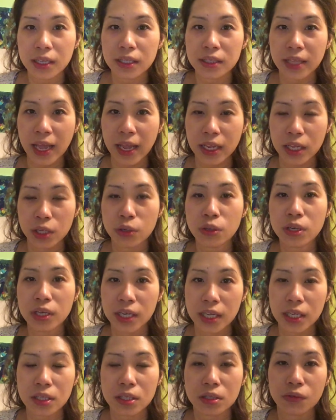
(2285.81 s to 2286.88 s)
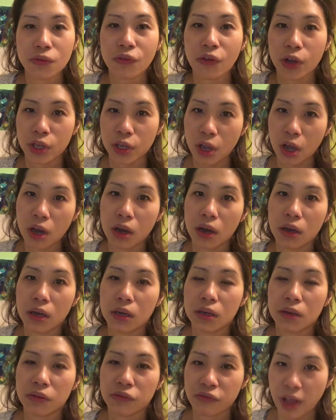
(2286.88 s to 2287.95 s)
that you need for your
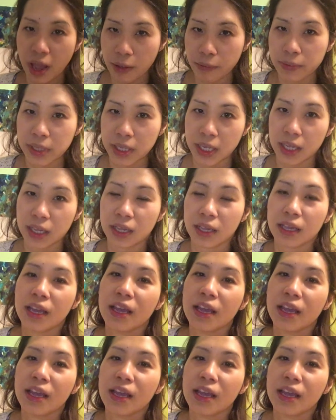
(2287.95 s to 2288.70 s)
family,